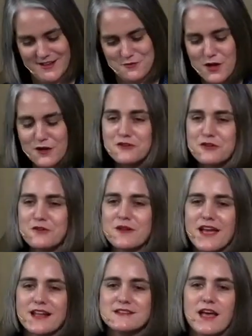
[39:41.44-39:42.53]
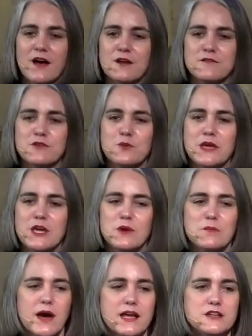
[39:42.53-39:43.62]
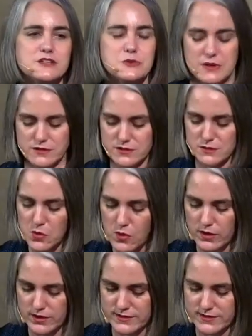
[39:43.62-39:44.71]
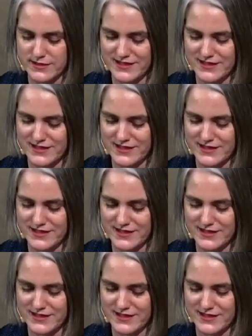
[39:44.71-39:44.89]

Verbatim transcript: One or two nights out of the week, we might do a little more